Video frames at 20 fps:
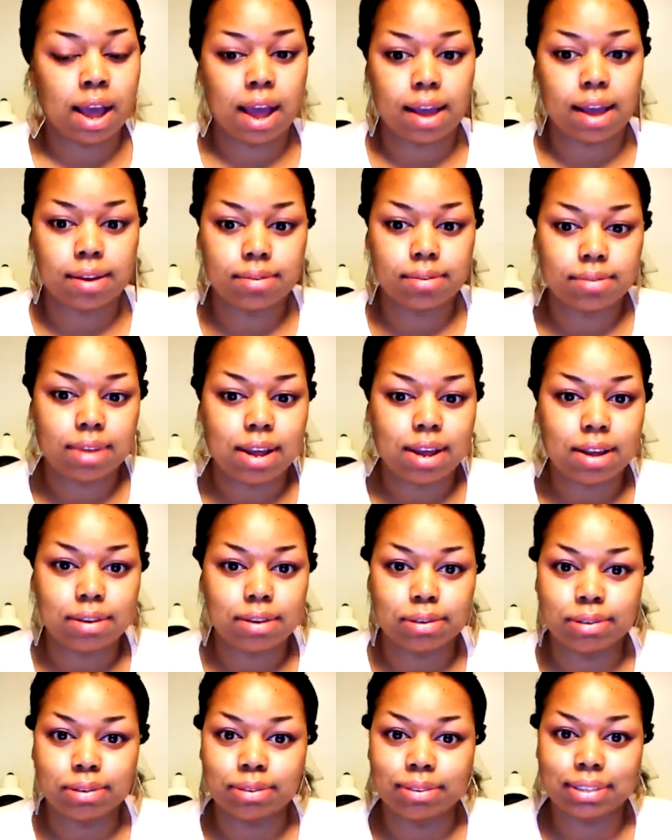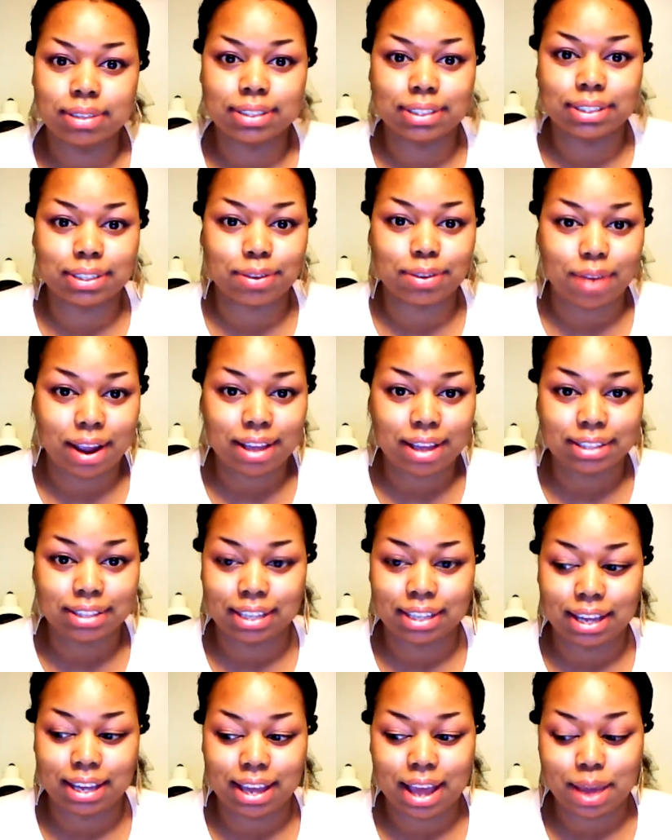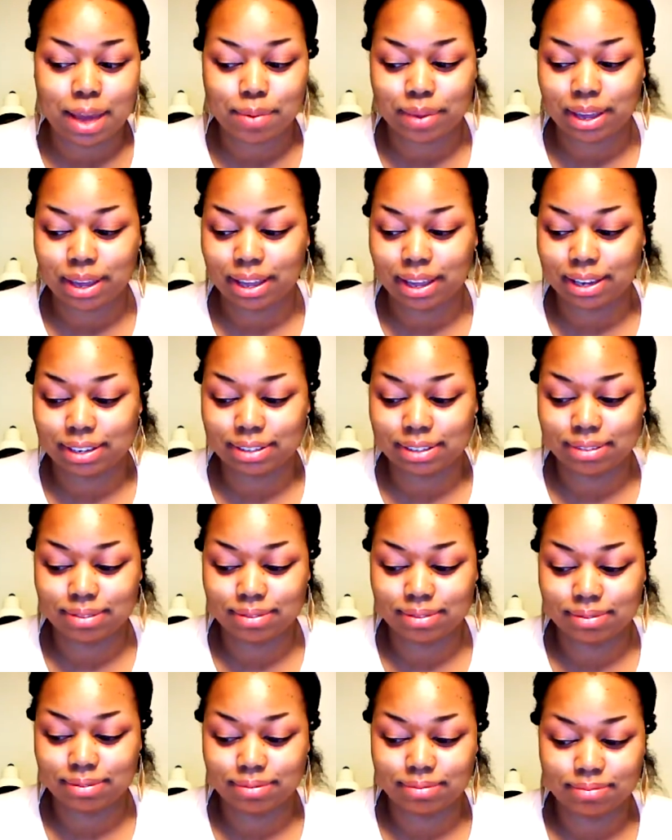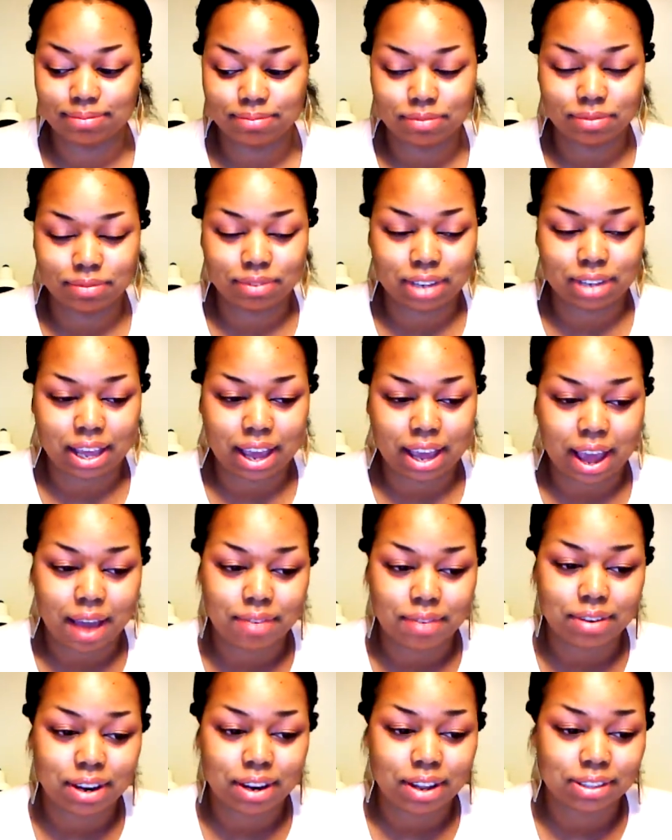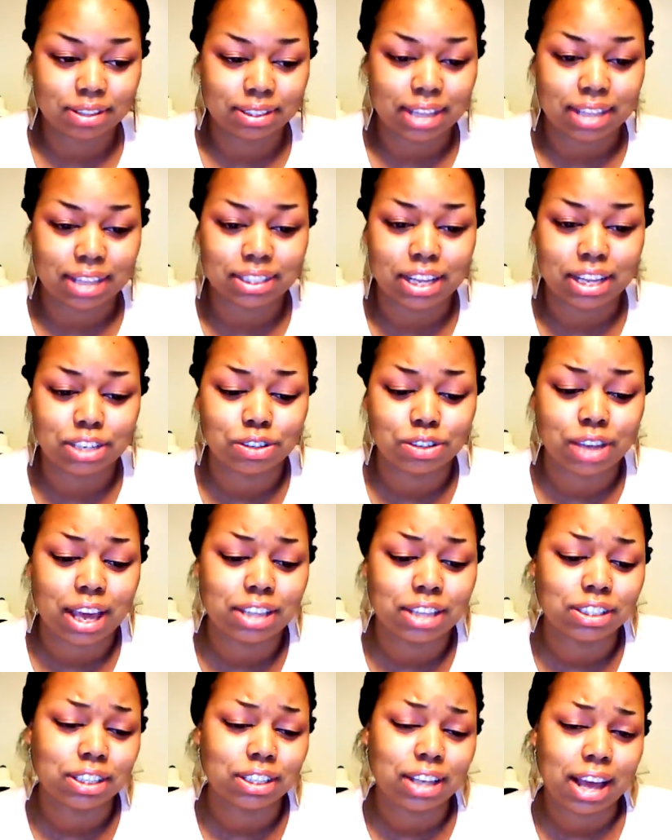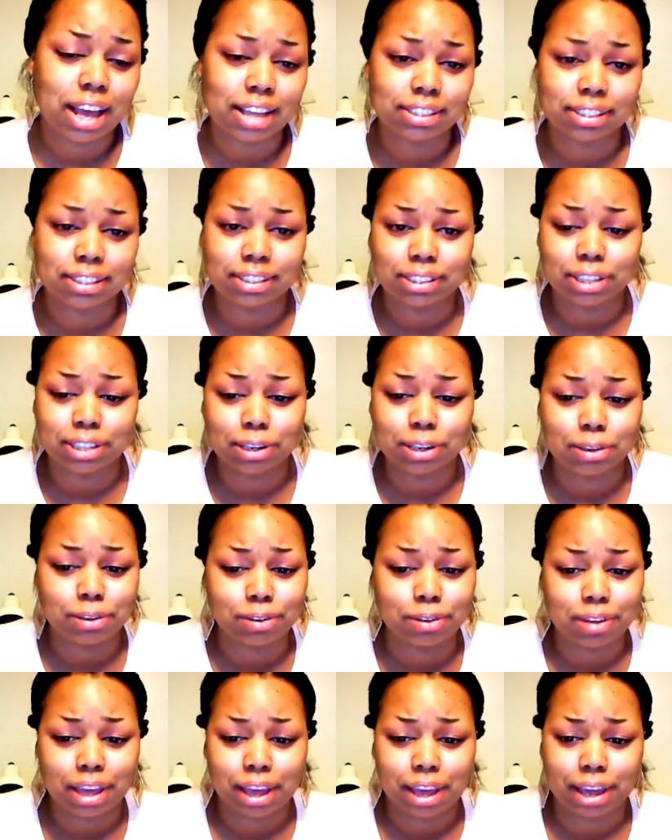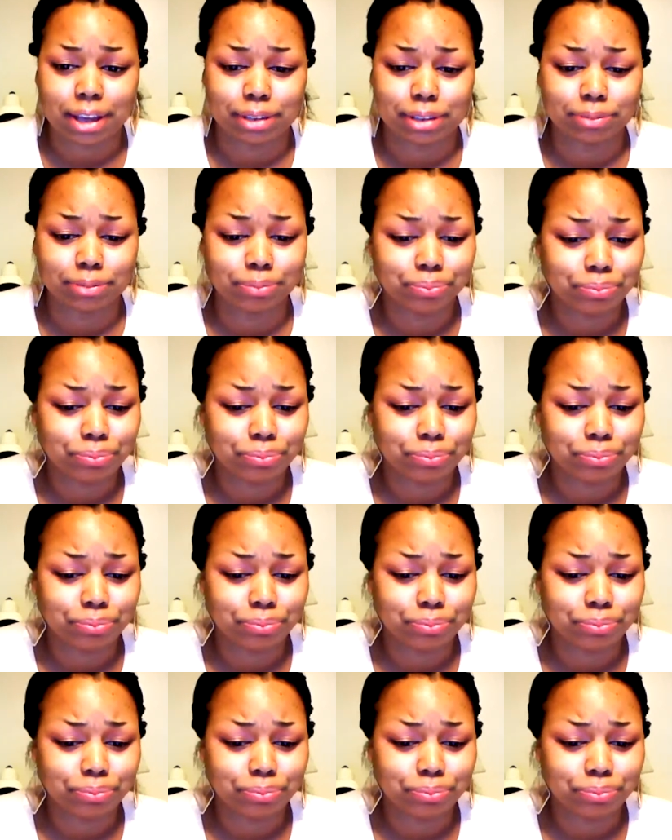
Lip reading: don't know. It's crazy. They had sex education class in school, and